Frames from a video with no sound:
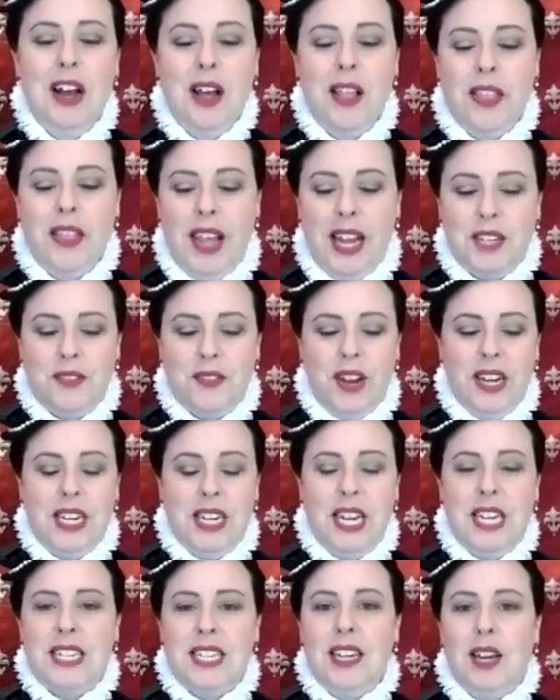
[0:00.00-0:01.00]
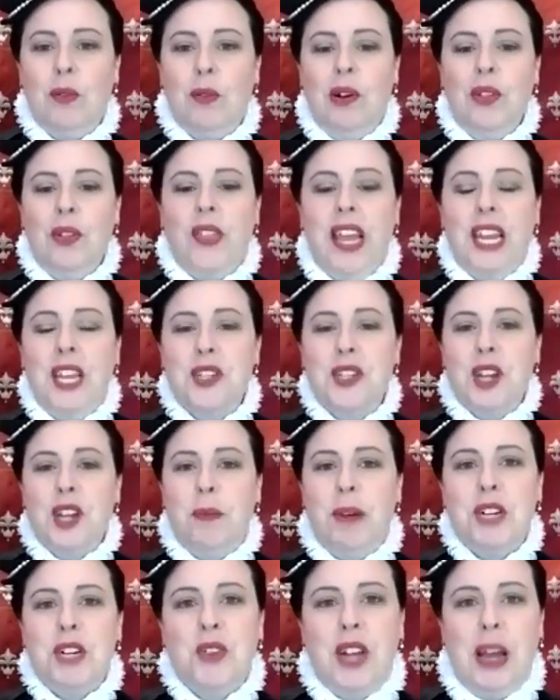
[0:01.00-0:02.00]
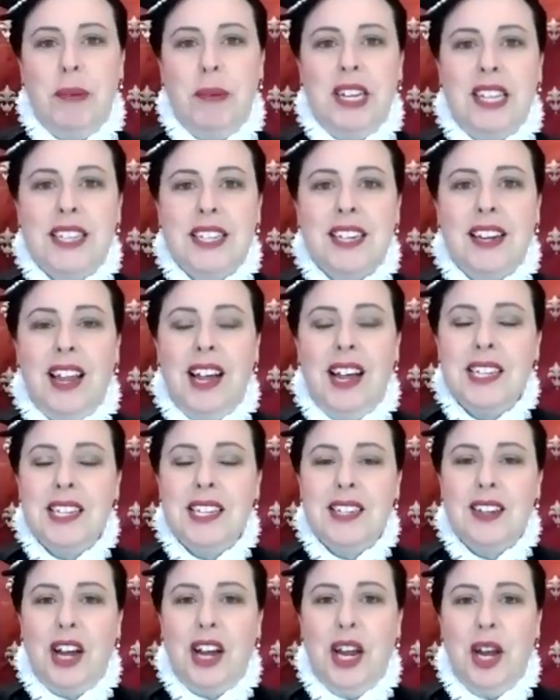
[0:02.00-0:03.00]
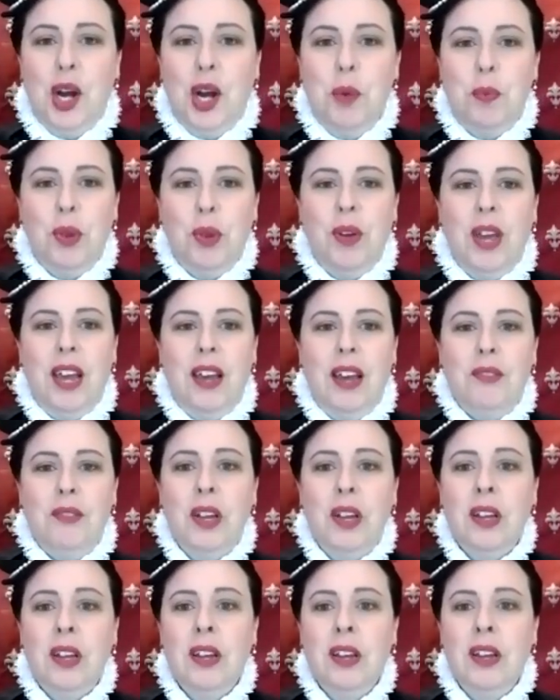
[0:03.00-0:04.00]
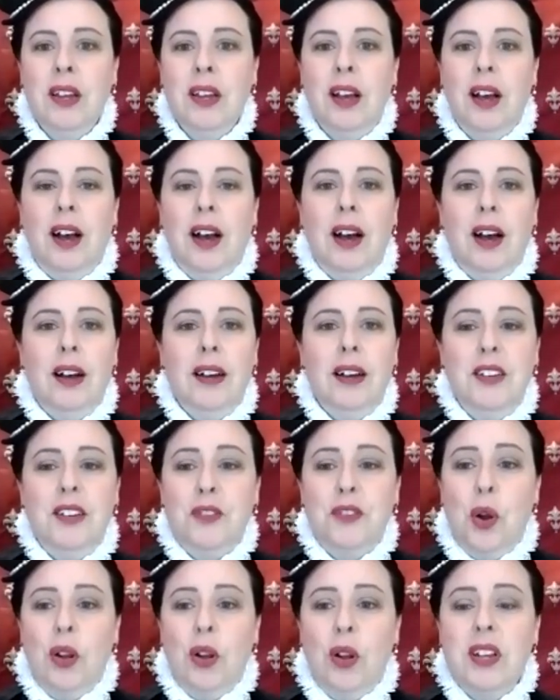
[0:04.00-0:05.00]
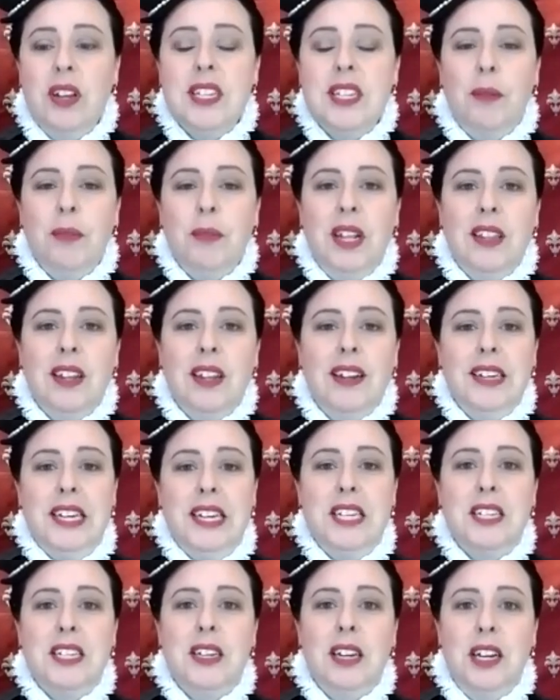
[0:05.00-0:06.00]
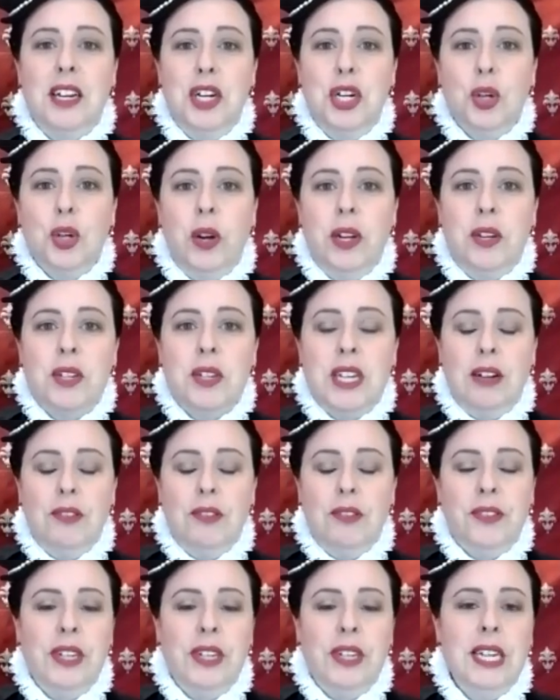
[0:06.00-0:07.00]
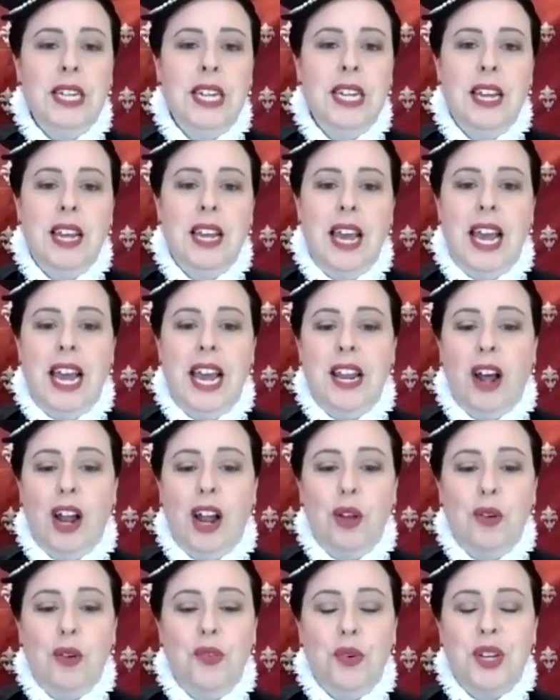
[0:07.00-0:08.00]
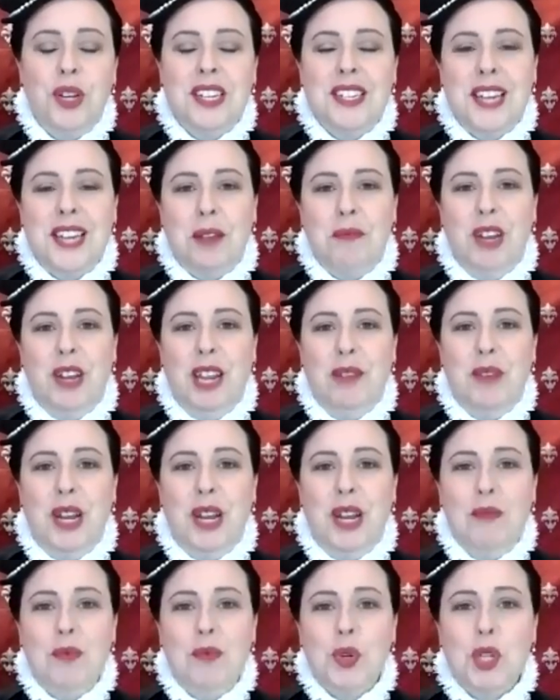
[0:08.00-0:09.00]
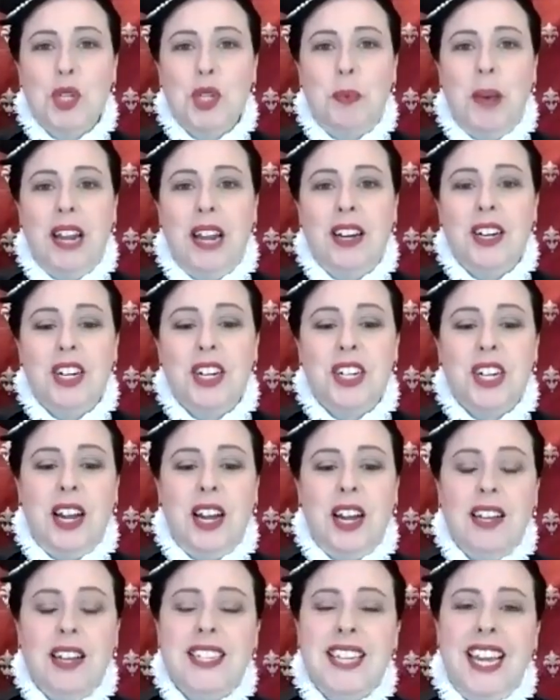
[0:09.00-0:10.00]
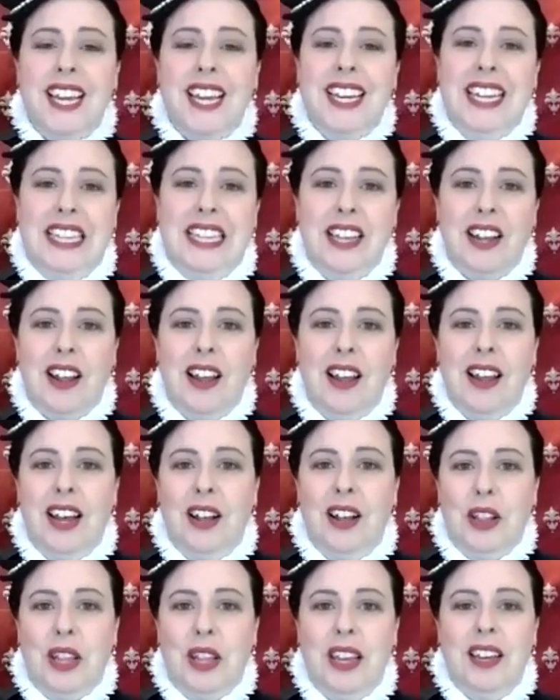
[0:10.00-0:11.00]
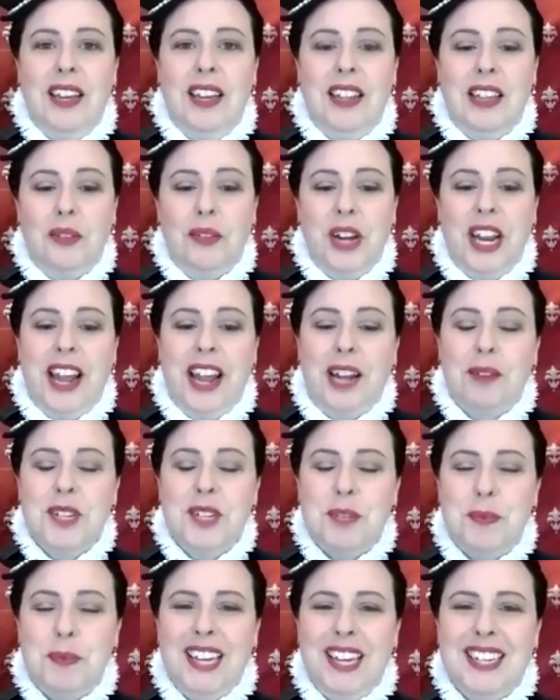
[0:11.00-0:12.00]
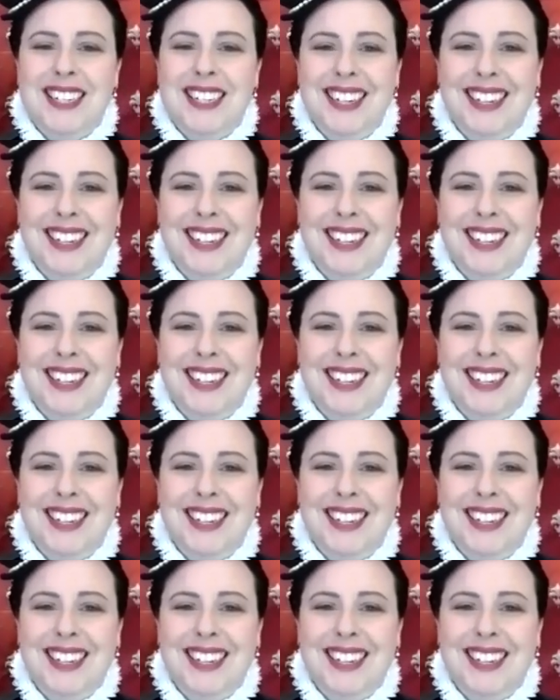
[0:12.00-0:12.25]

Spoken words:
That's fantastic. Well, thank you so much for coming to this class. I hope you have, if not learned something, then at least enjoyed yourself. And I look forward to seeing many, many more Spanish Saya Entera out there in the reenactment space.